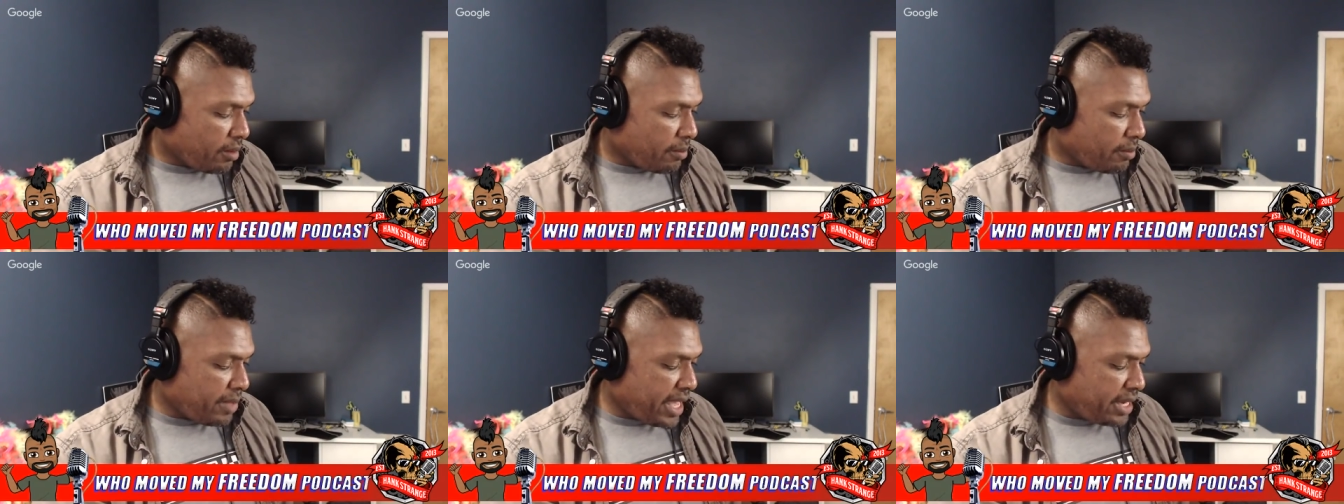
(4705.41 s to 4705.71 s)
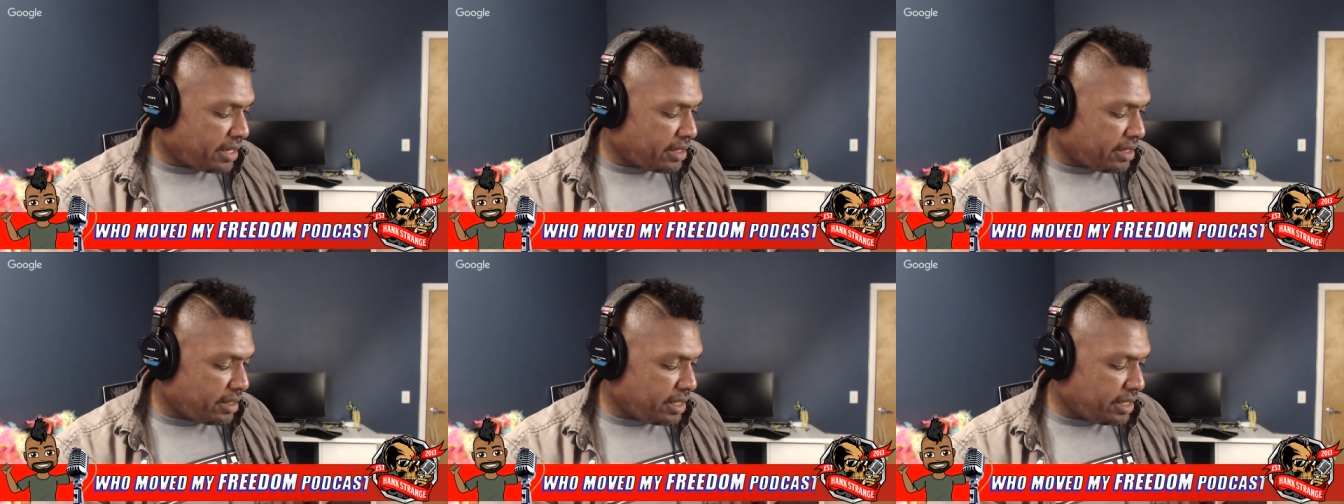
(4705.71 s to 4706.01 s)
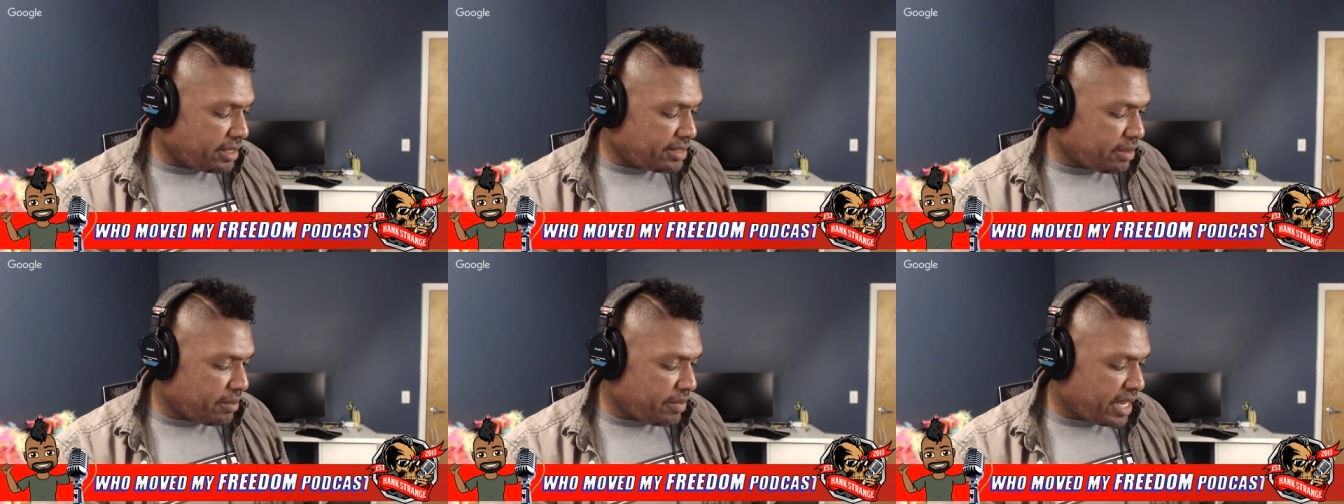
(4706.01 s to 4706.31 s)
Magnet
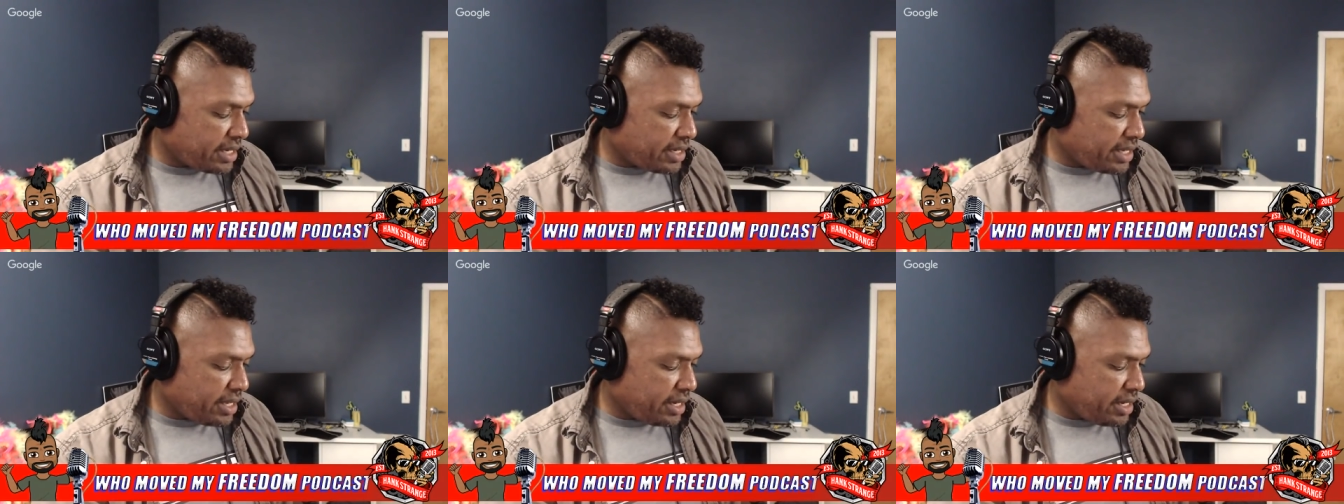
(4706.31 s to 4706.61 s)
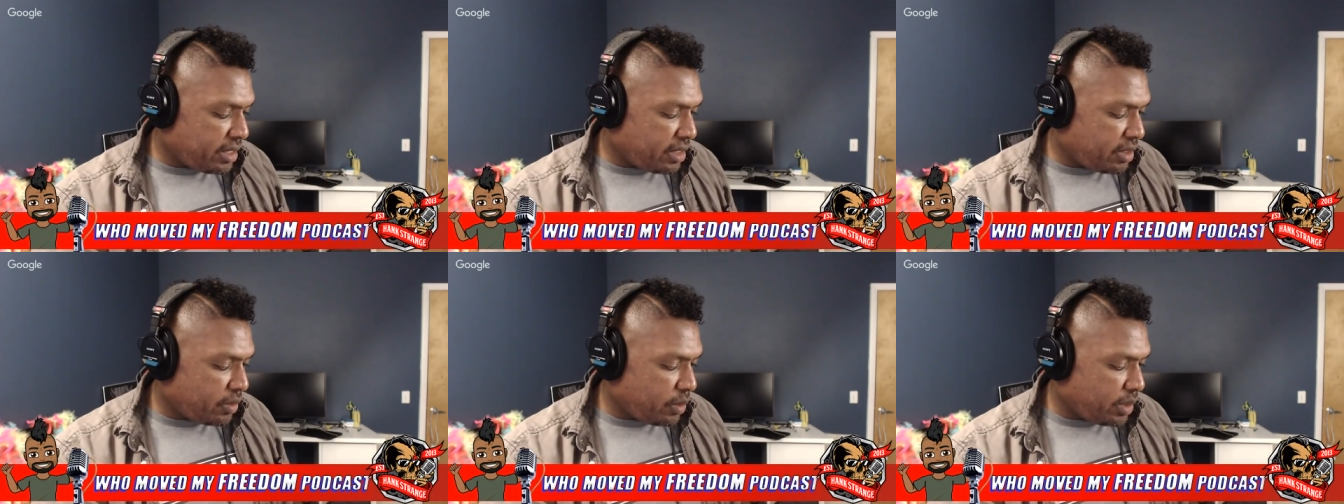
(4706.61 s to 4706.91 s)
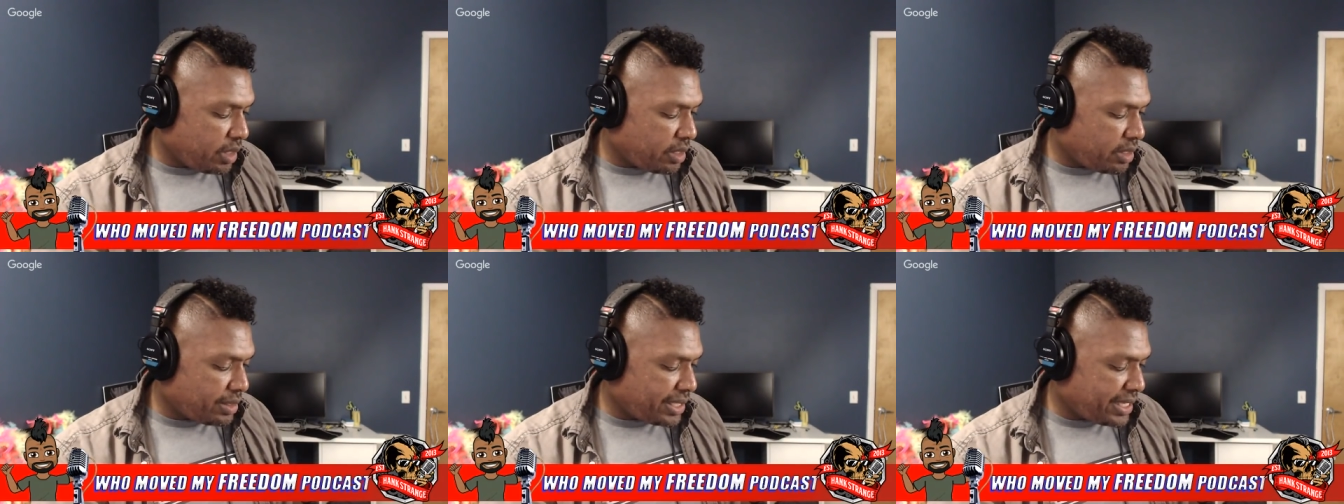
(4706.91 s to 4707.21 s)
is a magnetic
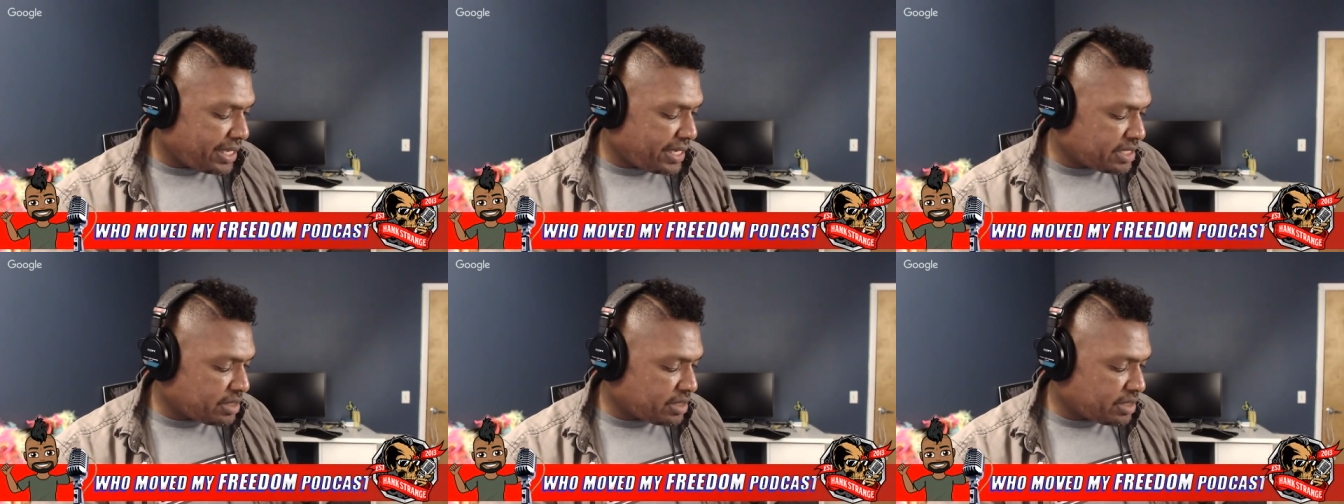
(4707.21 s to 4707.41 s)
quick class